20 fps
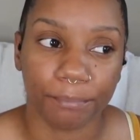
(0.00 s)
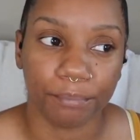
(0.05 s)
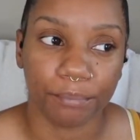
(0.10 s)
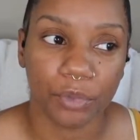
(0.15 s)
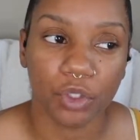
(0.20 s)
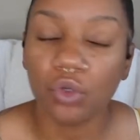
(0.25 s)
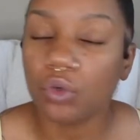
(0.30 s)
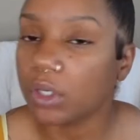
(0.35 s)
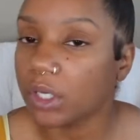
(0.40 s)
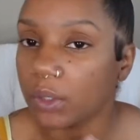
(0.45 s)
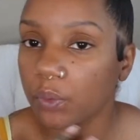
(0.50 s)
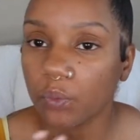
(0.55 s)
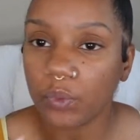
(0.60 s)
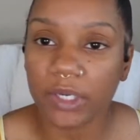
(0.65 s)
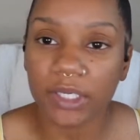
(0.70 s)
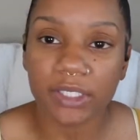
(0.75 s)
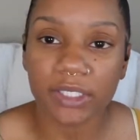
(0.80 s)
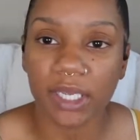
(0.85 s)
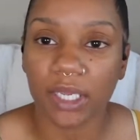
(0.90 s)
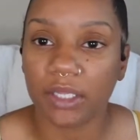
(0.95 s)
You can
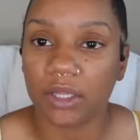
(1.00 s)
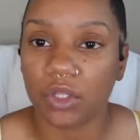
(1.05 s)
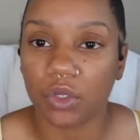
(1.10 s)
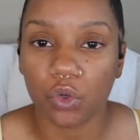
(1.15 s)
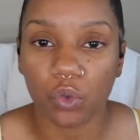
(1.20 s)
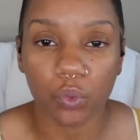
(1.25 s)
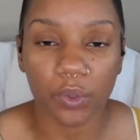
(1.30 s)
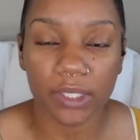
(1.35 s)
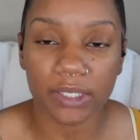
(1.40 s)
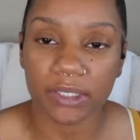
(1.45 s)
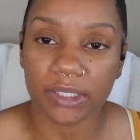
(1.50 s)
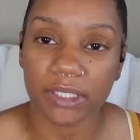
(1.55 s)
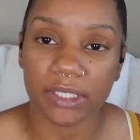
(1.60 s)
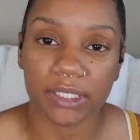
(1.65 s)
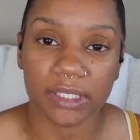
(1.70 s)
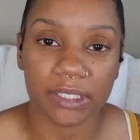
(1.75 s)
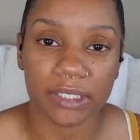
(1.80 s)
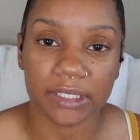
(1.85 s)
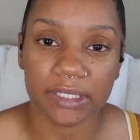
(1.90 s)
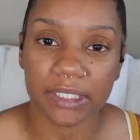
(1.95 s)
retake the
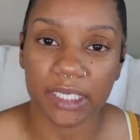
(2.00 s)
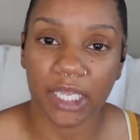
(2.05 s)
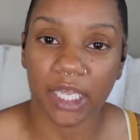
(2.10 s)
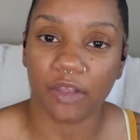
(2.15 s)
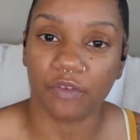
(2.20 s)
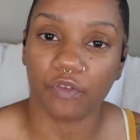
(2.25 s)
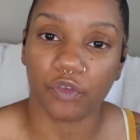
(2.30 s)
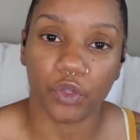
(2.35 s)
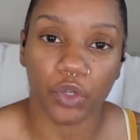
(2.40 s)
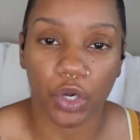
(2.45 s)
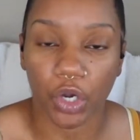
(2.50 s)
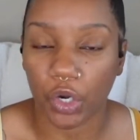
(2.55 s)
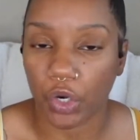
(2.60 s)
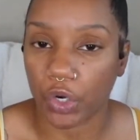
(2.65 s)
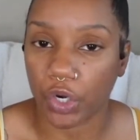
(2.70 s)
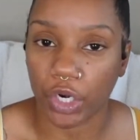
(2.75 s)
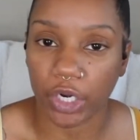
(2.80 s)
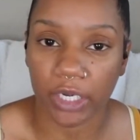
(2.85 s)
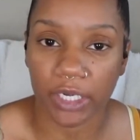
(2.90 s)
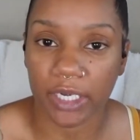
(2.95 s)
quizzes if
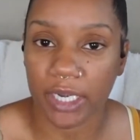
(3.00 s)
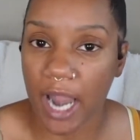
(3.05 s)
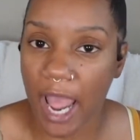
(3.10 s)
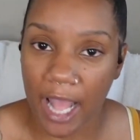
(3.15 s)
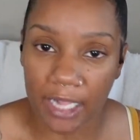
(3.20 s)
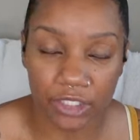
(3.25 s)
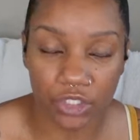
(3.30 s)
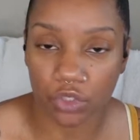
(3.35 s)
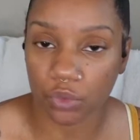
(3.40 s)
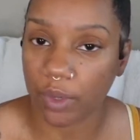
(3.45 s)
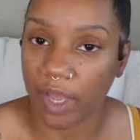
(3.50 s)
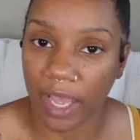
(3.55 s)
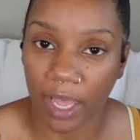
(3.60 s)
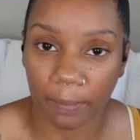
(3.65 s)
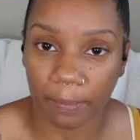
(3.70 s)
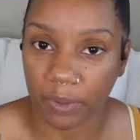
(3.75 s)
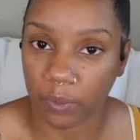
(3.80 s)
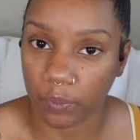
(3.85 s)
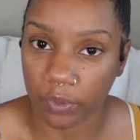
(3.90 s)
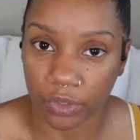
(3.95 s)
you're not too
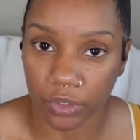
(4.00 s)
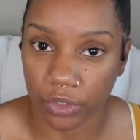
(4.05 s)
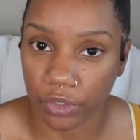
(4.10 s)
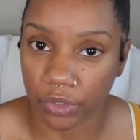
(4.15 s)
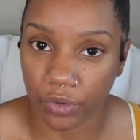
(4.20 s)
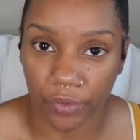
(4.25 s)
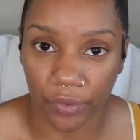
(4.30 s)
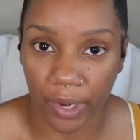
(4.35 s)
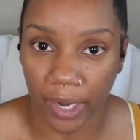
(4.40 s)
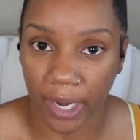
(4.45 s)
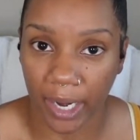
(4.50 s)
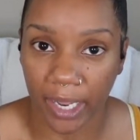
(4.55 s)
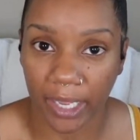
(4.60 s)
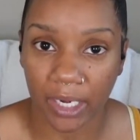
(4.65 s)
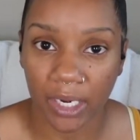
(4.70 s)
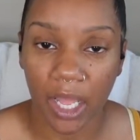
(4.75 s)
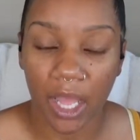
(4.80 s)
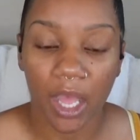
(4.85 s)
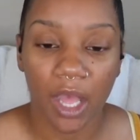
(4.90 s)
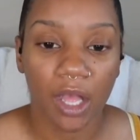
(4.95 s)
happy with your grade.
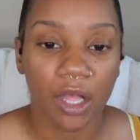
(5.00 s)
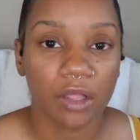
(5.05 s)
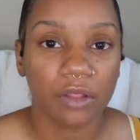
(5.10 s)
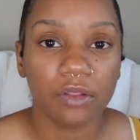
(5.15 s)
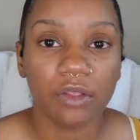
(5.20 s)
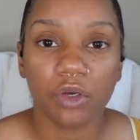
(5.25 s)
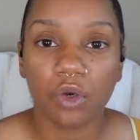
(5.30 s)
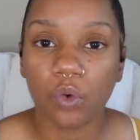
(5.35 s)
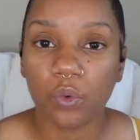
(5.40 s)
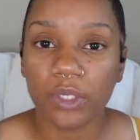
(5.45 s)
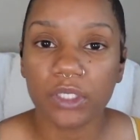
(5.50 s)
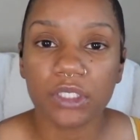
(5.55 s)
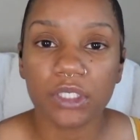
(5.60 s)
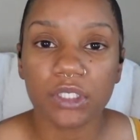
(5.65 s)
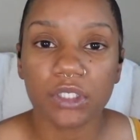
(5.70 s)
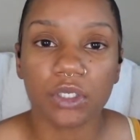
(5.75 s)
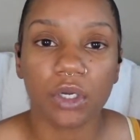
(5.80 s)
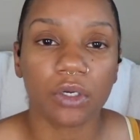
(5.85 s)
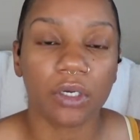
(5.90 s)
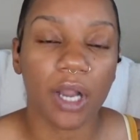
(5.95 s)
The
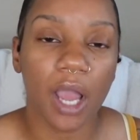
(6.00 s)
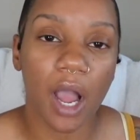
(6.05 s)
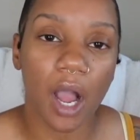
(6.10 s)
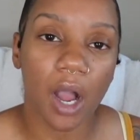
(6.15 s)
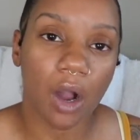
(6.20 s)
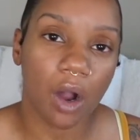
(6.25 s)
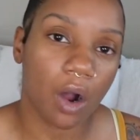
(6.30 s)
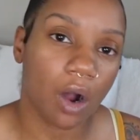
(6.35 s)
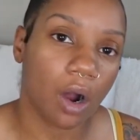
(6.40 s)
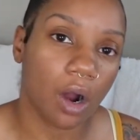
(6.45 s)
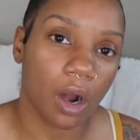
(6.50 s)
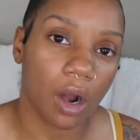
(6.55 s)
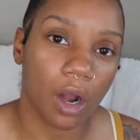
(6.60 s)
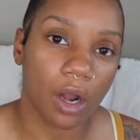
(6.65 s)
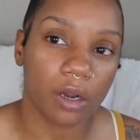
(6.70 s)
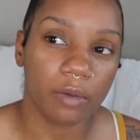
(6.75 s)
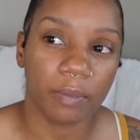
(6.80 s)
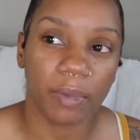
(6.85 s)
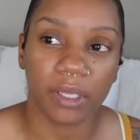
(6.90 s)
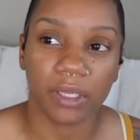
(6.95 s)
quizzes are not
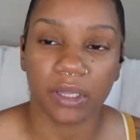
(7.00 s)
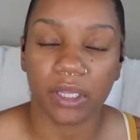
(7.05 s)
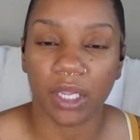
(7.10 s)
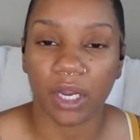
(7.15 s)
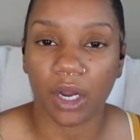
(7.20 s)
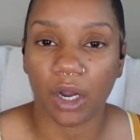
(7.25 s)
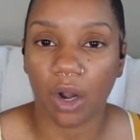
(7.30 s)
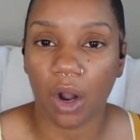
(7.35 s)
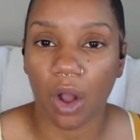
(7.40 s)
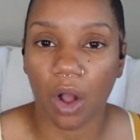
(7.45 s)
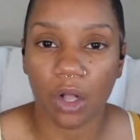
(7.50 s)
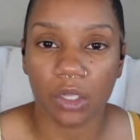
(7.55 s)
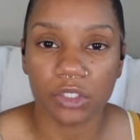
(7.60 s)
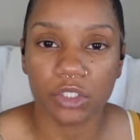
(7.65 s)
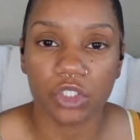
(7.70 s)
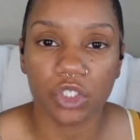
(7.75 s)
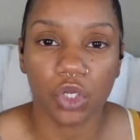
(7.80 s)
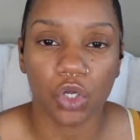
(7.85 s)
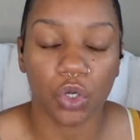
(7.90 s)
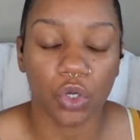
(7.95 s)
hard, but they're
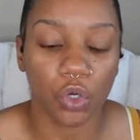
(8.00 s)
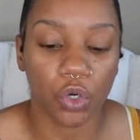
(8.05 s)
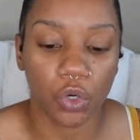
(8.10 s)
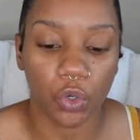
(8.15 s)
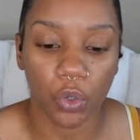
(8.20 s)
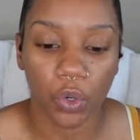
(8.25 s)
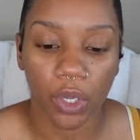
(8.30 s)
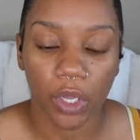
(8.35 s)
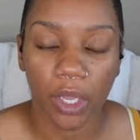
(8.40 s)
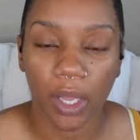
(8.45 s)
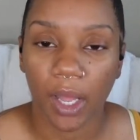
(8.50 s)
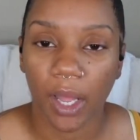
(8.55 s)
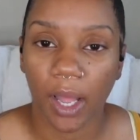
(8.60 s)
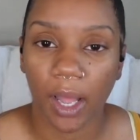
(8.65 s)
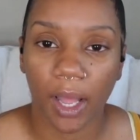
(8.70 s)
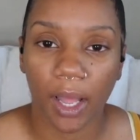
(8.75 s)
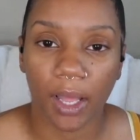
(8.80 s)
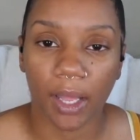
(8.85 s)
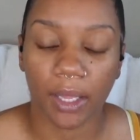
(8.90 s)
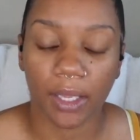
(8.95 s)
also
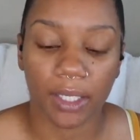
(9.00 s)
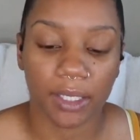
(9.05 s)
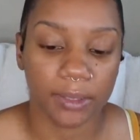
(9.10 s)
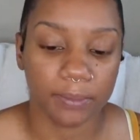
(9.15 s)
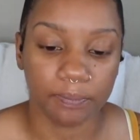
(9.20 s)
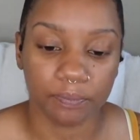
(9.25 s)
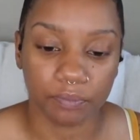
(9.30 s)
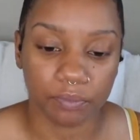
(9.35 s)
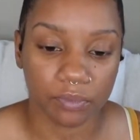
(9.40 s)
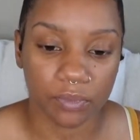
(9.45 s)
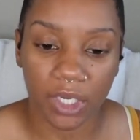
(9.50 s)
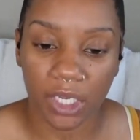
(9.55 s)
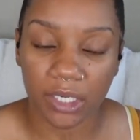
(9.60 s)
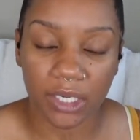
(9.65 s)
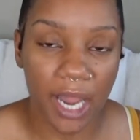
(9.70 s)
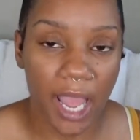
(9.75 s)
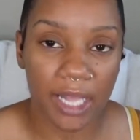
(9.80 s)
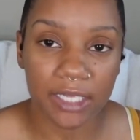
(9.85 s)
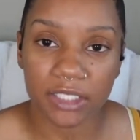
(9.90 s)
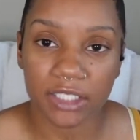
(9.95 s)

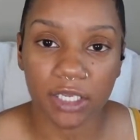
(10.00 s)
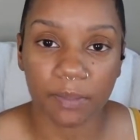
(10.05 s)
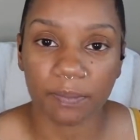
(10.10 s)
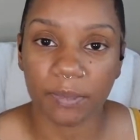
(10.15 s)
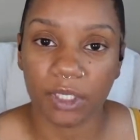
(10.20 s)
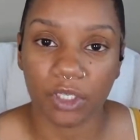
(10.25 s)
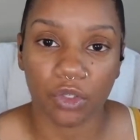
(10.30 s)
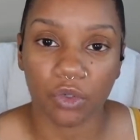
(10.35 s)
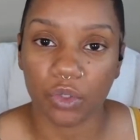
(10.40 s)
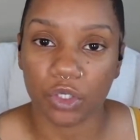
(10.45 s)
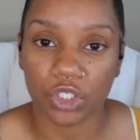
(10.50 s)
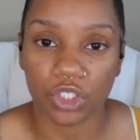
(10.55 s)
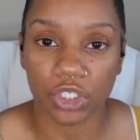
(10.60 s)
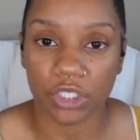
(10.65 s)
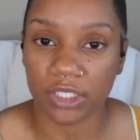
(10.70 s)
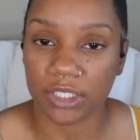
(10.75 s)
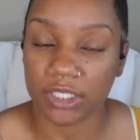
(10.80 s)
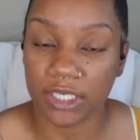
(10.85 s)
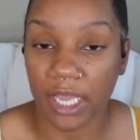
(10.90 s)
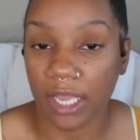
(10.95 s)
not something you could
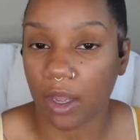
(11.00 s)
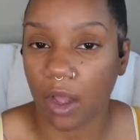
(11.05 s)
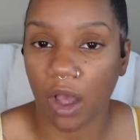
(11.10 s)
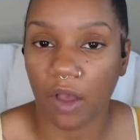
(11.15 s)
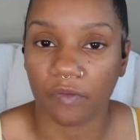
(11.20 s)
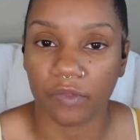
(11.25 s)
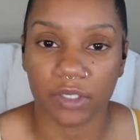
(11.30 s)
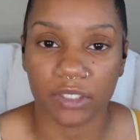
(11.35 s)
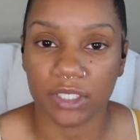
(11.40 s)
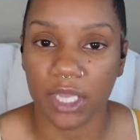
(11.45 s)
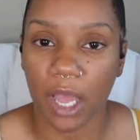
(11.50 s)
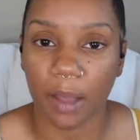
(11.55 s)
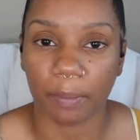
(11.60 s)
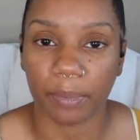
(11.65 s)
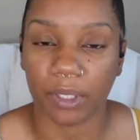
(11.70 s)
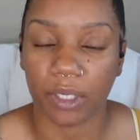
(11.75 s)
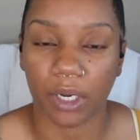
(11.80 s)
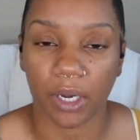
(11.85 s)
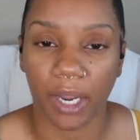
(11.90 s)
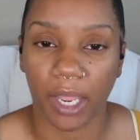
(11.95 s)
just take off the top
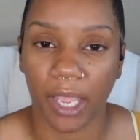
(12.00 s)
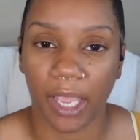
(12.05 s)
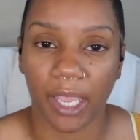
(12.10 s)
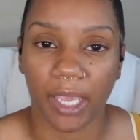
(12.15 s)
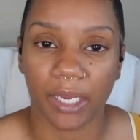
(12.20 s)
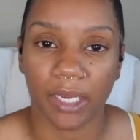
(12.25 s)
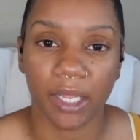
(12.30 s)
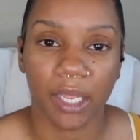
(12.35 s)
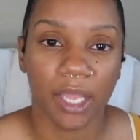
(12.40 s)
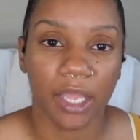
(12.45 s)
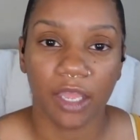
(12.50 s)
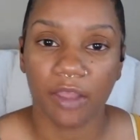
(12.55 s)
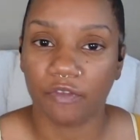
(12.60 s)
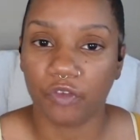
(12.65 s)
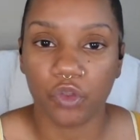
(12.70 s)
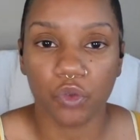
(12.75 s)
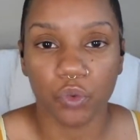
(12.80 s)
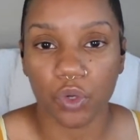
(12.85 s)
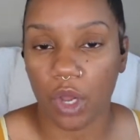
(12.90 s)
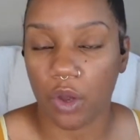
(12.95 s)
of your head
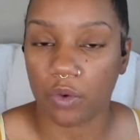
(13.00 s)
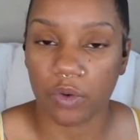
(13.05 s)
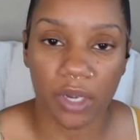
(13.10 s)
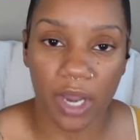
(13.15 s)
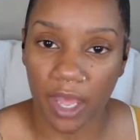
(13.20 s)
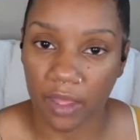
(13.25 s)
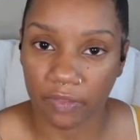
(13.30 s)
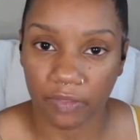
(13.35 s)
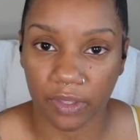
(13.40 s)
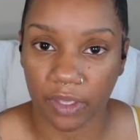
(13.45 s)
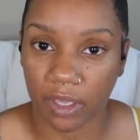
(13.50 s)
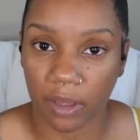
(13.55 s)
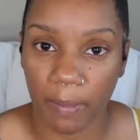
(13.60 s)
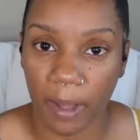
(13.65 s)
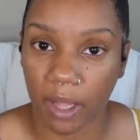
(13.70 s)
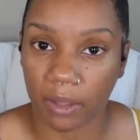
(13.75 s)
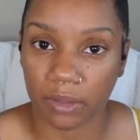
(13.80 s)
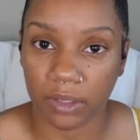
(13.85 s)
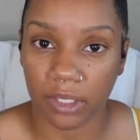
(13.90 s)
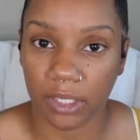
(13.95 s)
if you know nothing
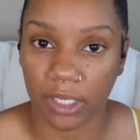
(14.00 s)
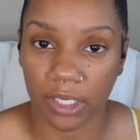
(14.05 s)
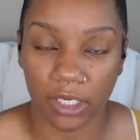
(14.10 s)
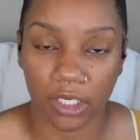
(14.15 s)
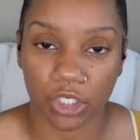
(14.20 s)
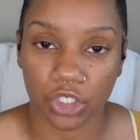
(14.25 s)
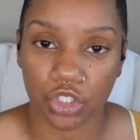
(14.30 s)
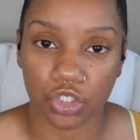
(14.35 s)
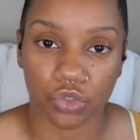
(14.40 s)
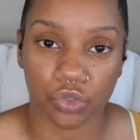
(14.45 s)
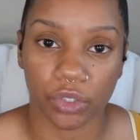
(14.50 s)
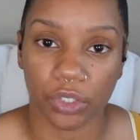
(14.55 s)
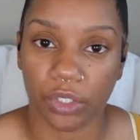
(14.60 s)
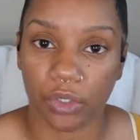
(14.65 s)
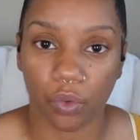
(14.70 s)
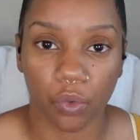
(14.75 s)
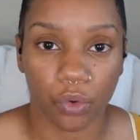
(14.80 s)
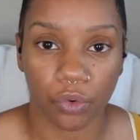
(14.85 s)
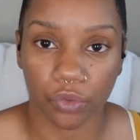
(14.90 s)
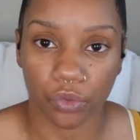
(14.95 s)
about the industry
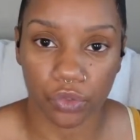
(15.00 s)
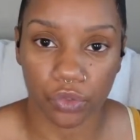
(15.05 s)
or the